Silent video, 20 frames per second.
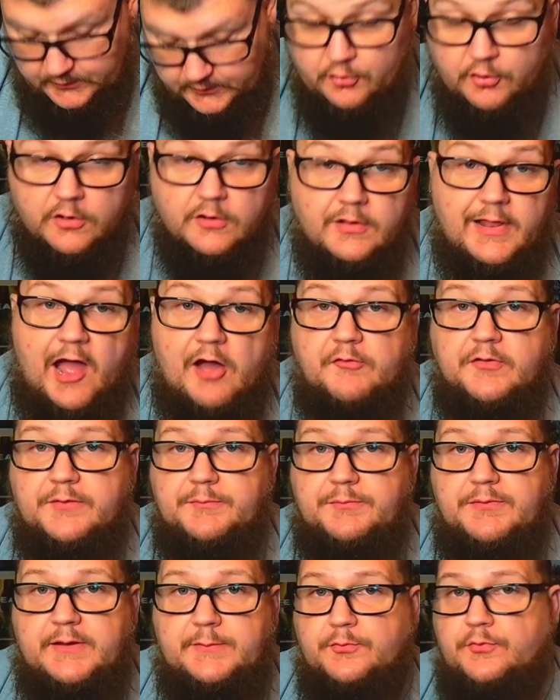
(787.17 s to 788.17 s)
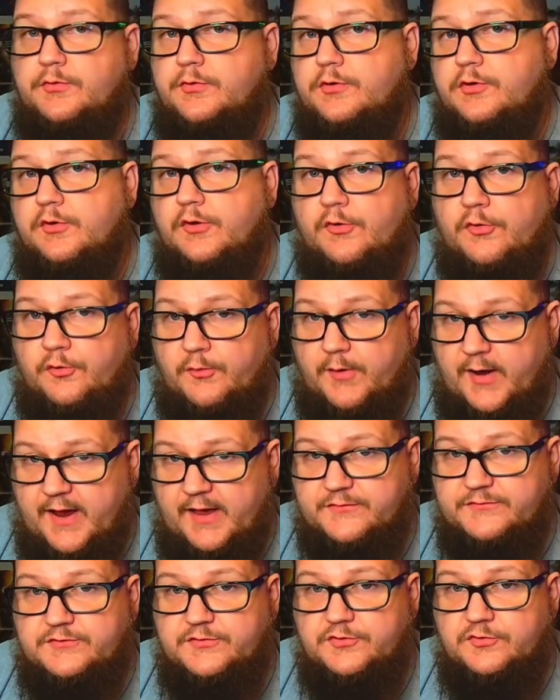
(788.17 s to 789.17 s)
You're allowing people to get
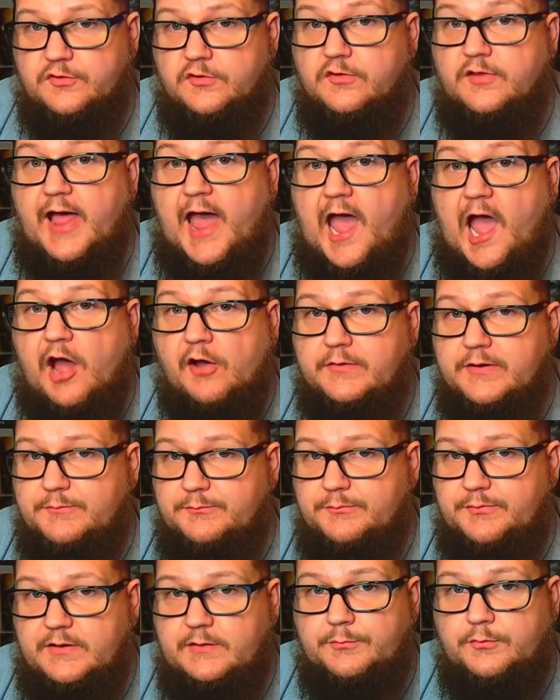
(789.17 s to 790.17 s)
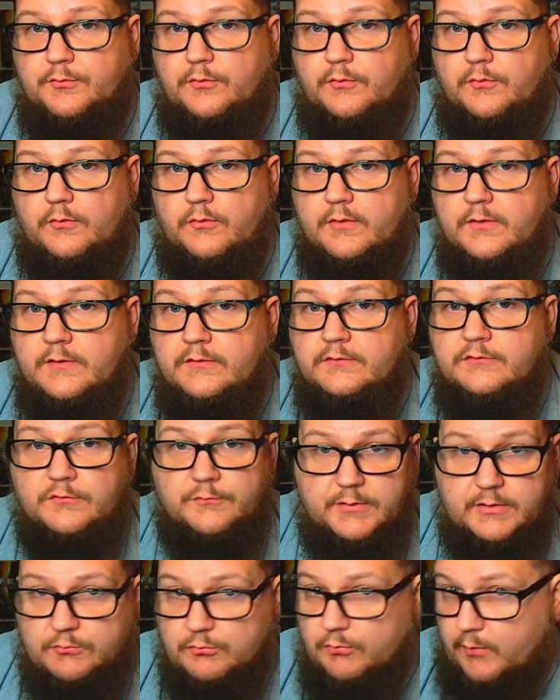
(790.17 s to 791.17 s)
harassed. You're allowing people to
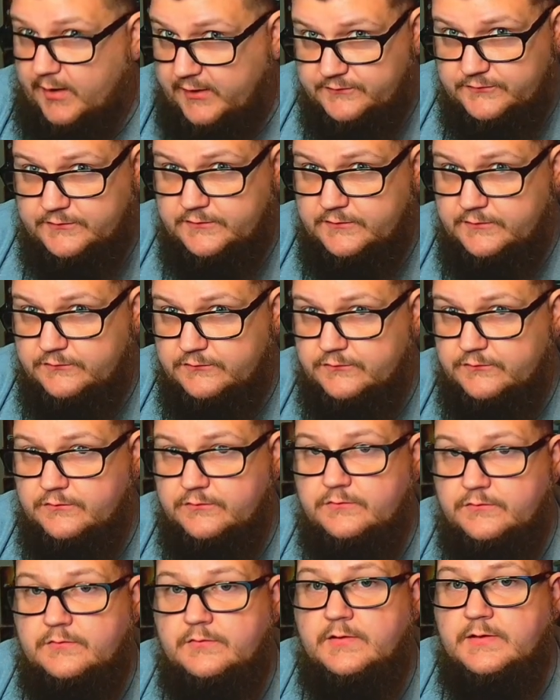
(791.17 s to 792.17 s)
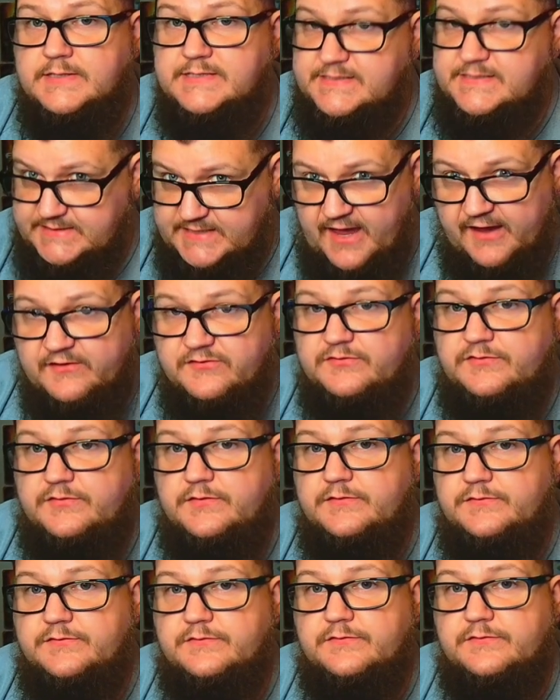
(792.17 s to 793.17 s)
be racist,
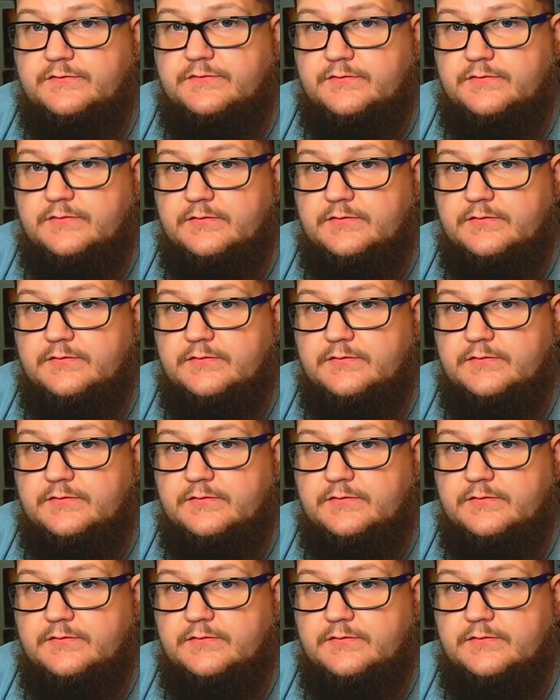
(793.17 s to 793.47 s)
sexist.